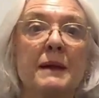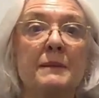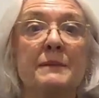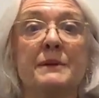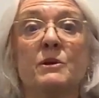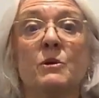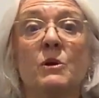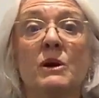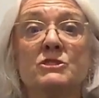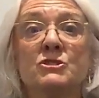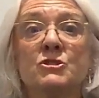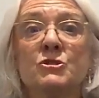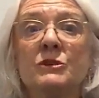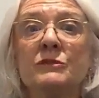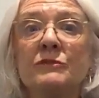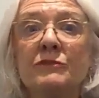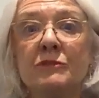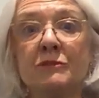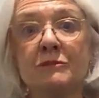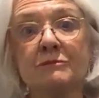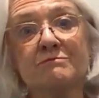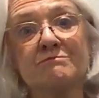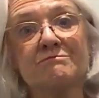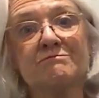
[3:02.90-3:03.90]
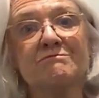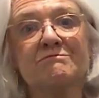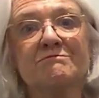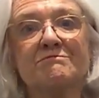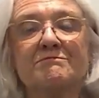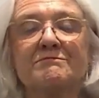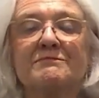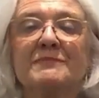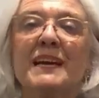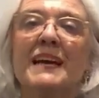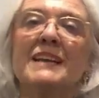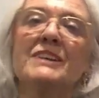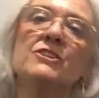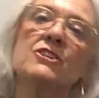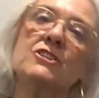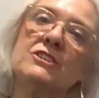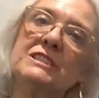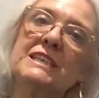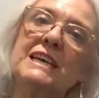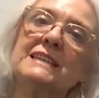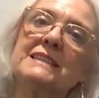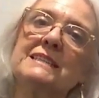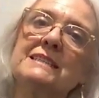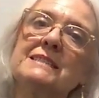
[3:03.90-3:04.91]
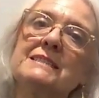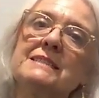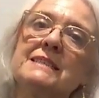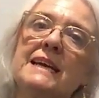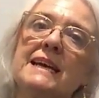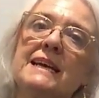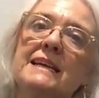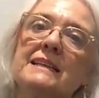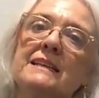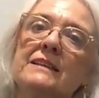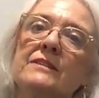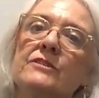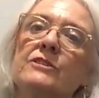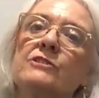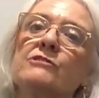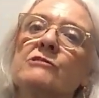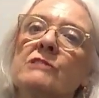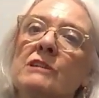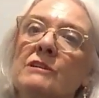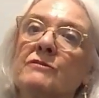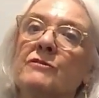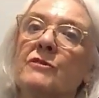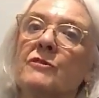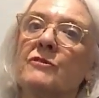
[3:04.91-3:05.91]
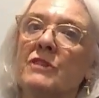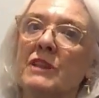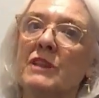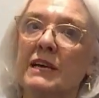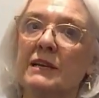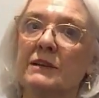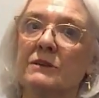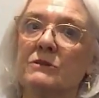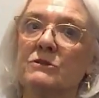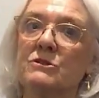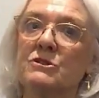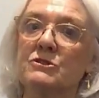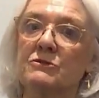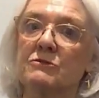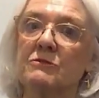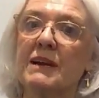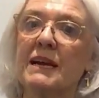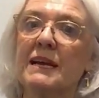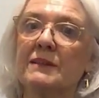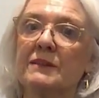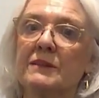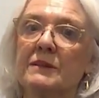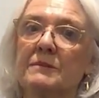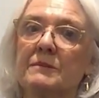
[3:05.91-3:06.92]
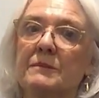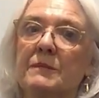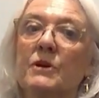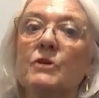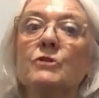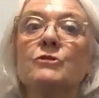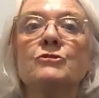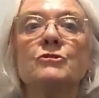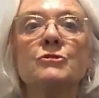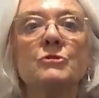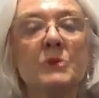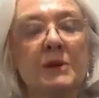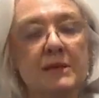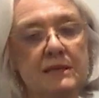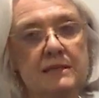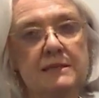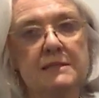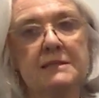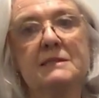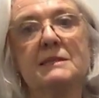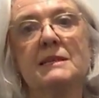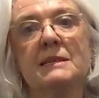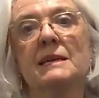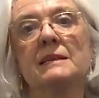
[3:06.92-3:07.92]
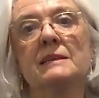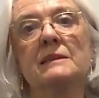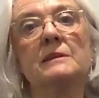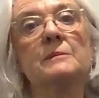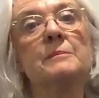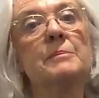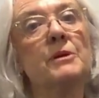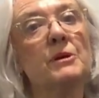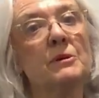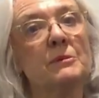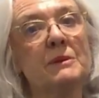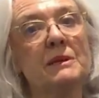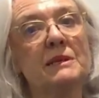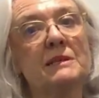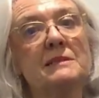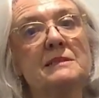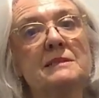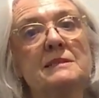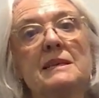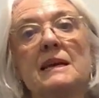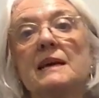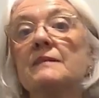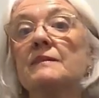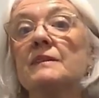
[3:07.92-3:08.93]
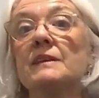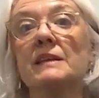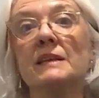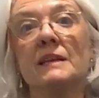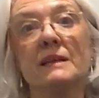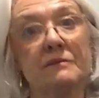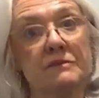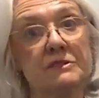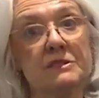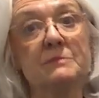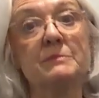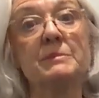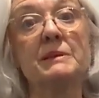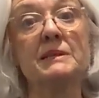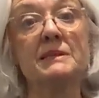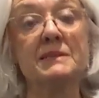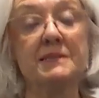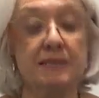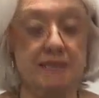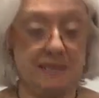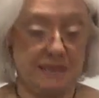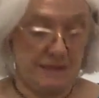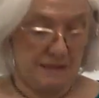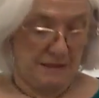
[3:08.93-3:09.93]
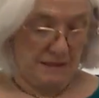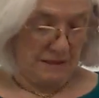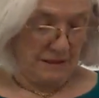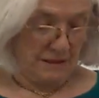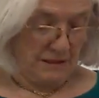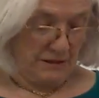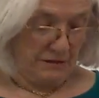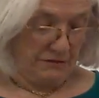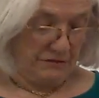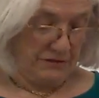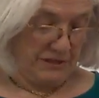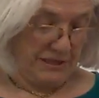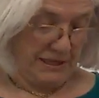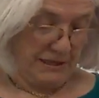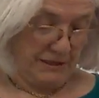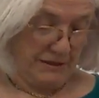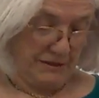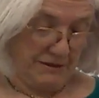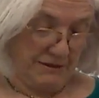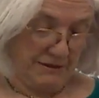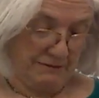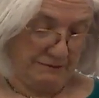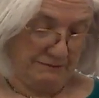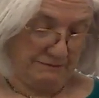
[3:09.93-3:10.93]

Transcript: may be quite joyful and not understand the grief of the adults around them who do understand the permanence and the inevitability of death.